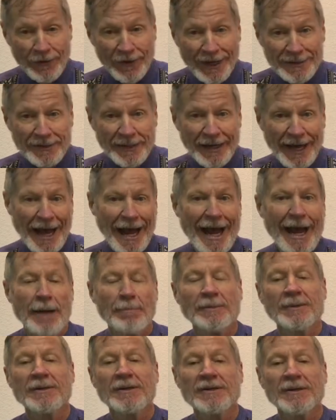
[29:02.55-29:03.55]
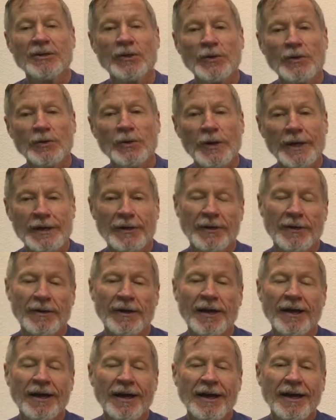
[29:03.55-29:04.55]
That's an app, Good Reader,
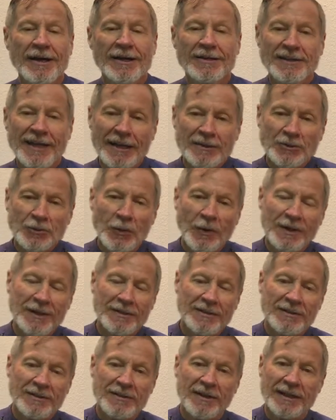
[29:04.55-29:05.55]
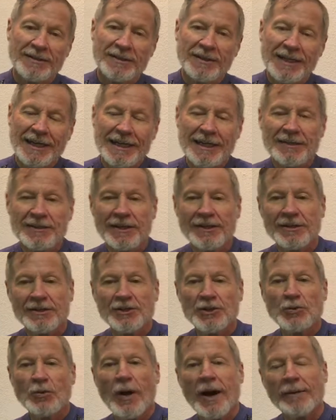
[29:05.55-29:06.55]
because that's one that's easy to
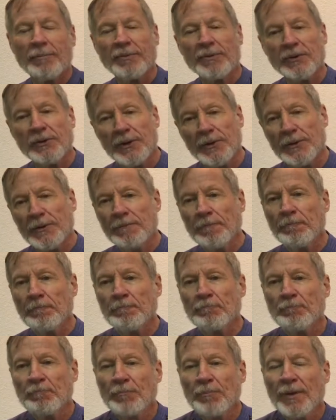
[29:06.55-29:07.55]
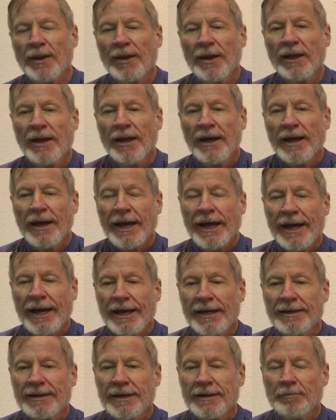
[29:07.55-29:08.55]
swipe through,
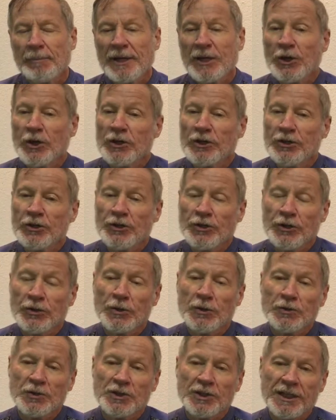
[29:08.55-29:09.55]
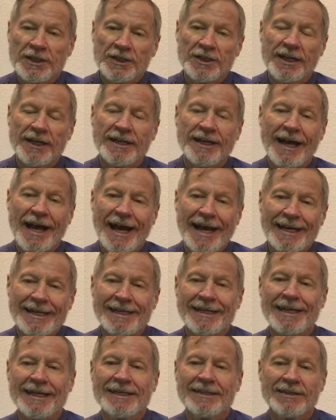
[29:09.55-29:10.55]
and it'd be good to use 16 to
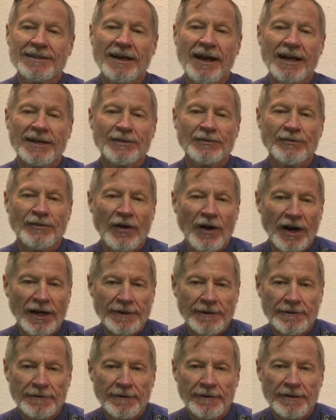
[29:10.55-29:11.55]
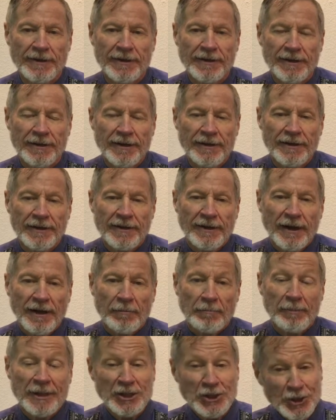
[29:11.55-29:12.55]
18 size font.
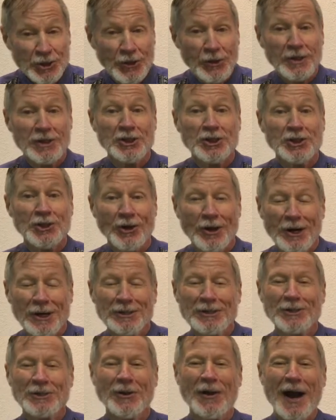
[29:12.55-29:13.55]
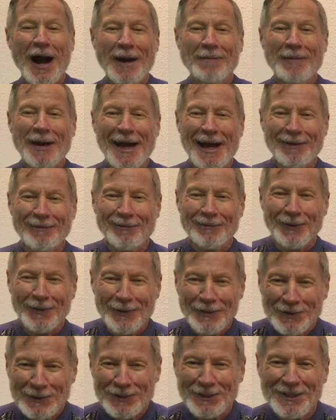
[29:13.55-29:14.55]
Be sure to charge your iPad
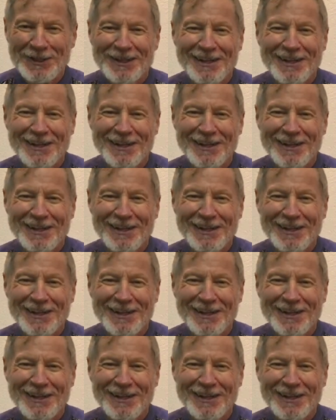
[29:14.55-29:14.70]
first.